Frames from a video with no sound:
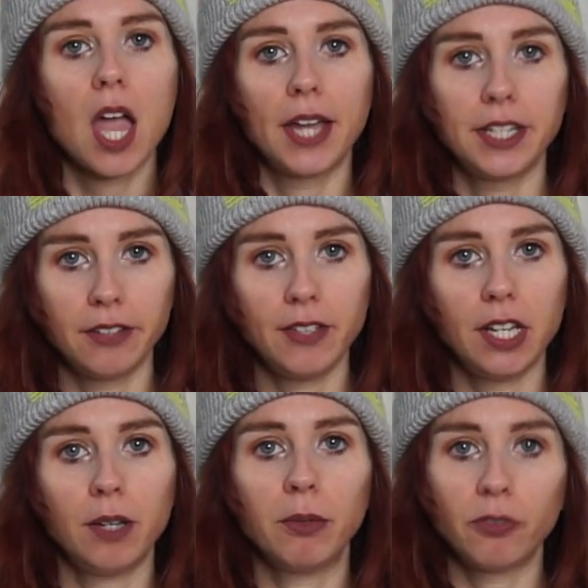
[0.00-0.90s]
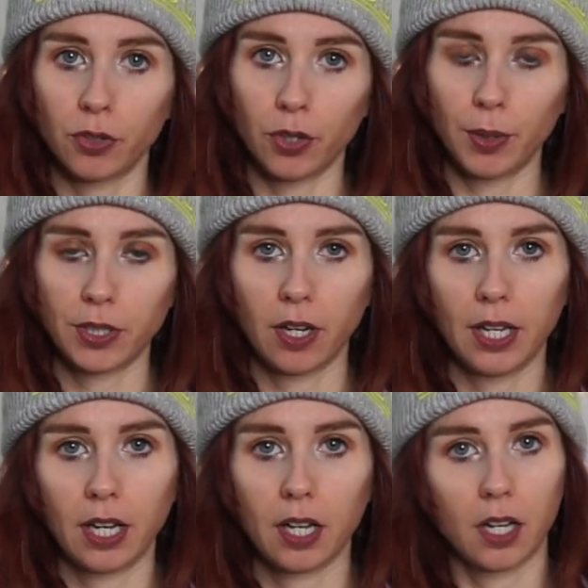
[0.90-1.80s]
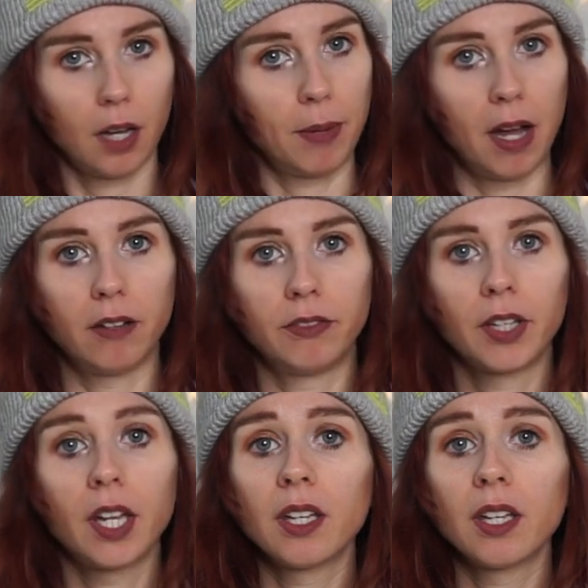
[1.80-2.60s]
I did a video before, which I'll link above,